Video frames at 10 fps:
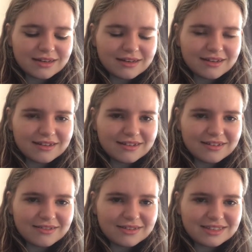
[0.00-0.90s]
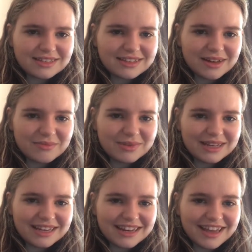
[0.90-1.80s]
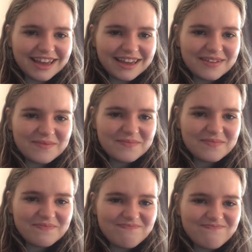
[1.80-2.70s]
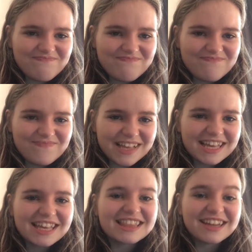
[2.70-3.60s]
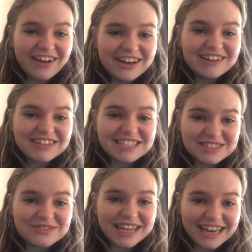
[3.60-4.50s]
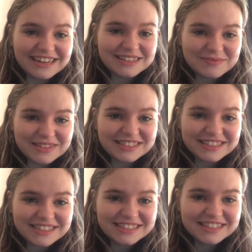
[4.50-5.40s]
oh, what's the company name? The guy who runs it's called Cane Husbands.